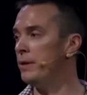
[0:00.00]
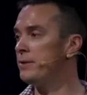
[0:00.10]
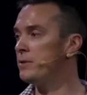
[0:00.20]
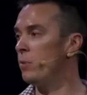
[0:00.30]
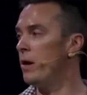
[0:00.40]

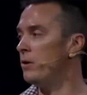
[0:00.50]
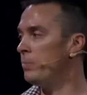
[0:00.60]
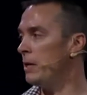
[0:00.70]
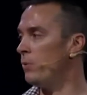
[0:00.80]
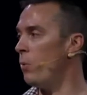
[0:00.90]
to what other
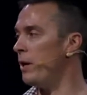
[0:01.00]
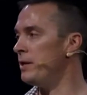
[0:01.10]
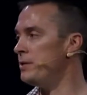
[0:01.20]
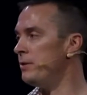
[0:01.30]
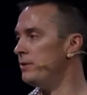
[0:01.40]
people wanted
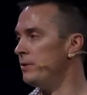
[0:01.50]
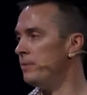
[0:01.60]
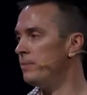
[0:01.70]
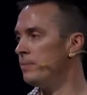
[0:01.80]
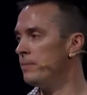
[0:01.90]
you to do.
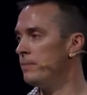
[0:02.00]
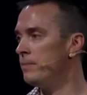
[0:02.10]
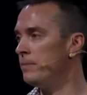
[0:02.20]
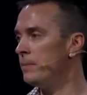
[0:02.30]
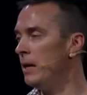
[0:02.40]

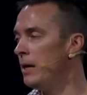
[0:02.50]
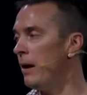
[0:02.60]
Now,